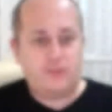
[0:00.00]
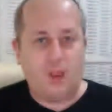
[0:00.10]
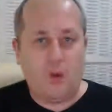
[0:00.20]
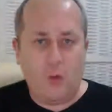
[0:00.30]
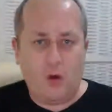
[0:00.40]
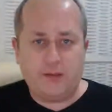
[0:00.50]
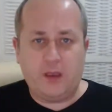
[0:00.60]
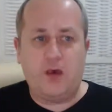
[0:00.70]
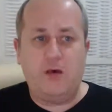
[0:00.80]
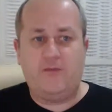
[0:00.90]
What
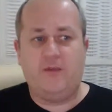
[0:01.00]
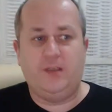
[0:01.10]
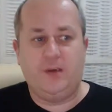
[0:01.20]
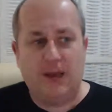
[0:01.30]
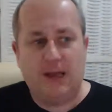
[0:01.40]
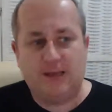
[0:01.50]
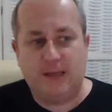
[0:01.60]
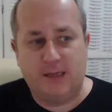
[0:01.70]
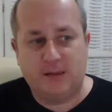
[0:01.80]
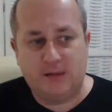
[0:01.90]
are physical
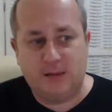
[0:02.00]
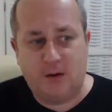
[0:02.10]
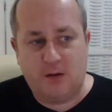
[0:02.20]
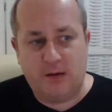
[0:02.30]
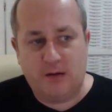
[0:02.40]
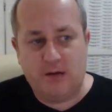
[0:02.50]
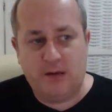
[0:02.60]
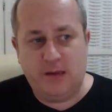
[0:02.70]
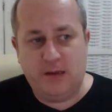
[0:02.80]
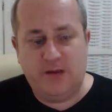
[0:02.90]
assets in
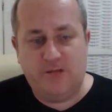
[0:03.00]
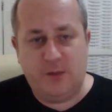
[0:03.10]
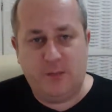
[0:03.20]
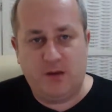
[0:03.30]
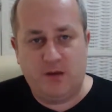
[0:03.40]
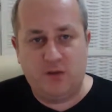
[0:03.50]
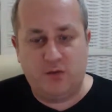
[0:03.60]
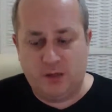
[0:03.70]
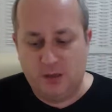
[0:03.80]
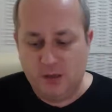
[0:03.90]
the FM industry?